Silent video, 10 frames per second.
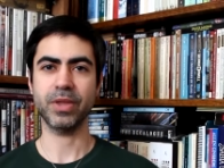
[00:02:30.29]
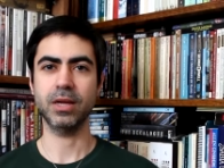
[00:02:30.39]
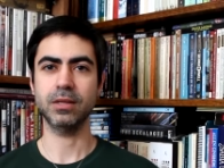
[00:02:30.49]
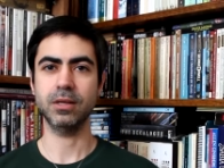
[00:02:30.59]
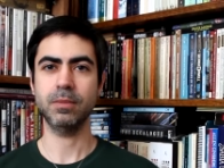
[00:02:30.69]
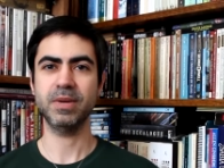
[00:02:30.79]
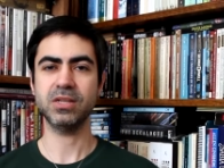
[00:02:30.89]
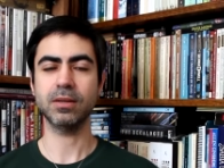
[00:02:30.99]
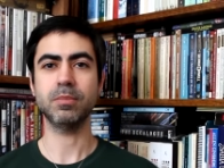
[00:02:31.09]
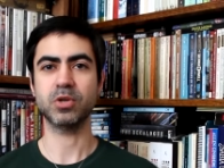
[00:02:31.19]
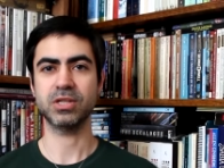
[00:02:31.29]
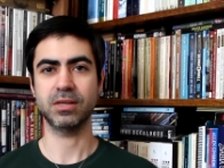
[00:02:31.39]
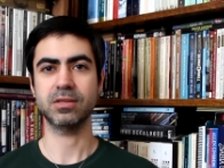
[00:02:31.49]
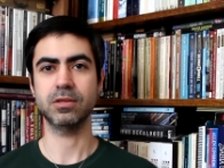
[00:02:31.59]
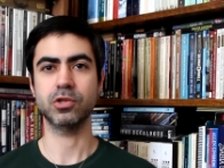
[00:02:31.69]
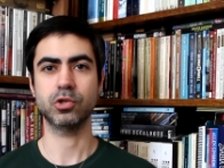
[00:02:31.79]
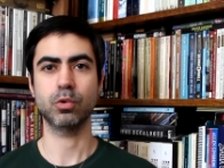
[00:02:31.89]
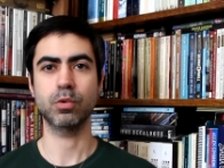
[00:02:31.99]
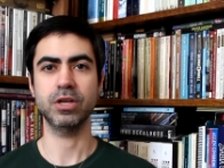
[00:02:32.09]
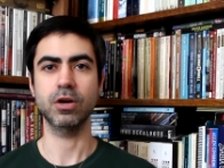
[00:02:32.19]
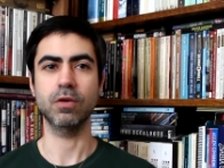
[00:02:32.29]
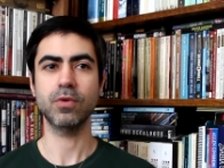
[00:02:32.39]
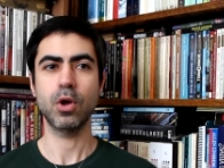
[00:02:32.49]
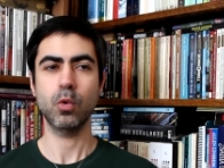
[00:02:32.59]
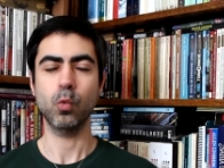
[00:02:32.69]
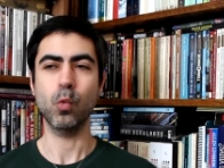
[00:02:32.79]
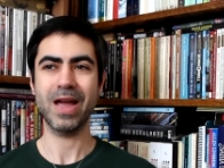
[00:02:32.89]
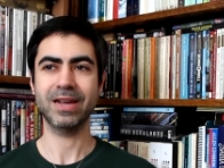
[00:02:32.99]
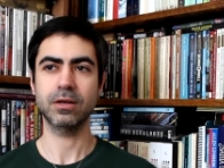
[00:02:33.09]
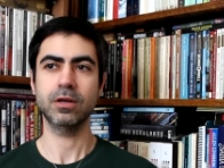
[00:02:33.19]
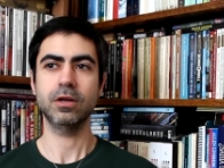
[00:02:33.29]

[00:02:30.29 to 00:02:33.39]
and it basically presents the story of Wang